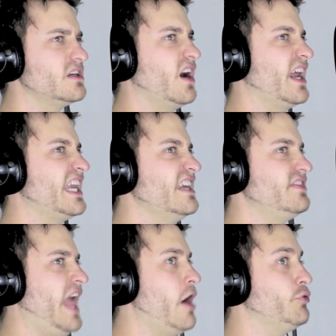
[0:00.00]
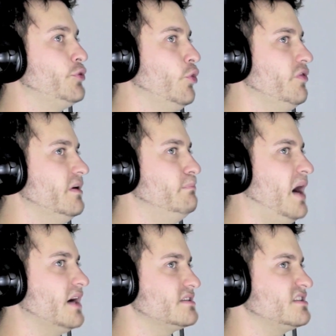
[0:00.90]
Gotta get down to the
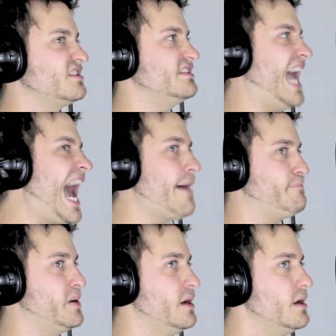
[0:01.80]
bus stop.